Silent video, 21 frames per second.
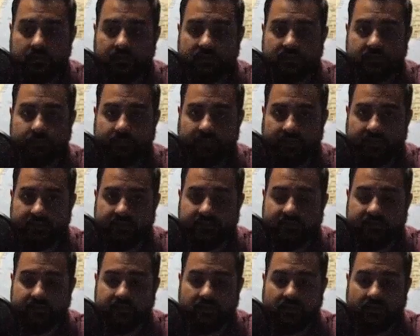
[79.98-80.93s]

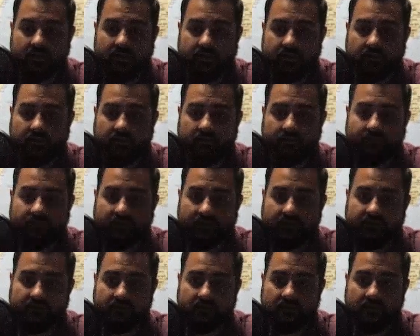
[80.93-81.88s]
displaced, uh, that are
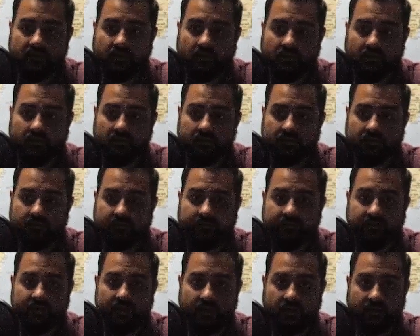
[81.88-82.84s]
affected, that are
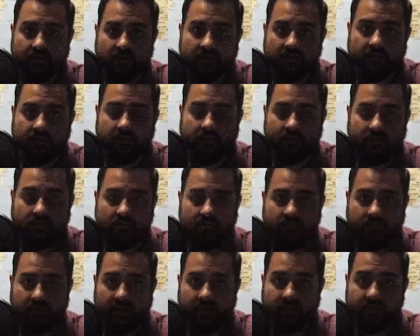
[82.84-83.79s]
fleeing
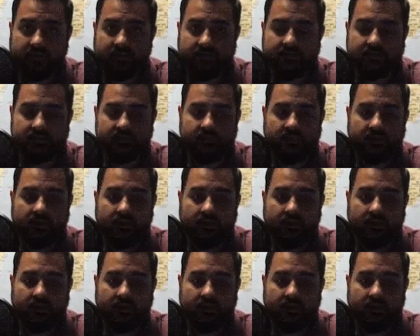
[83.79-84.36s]
uh, violence.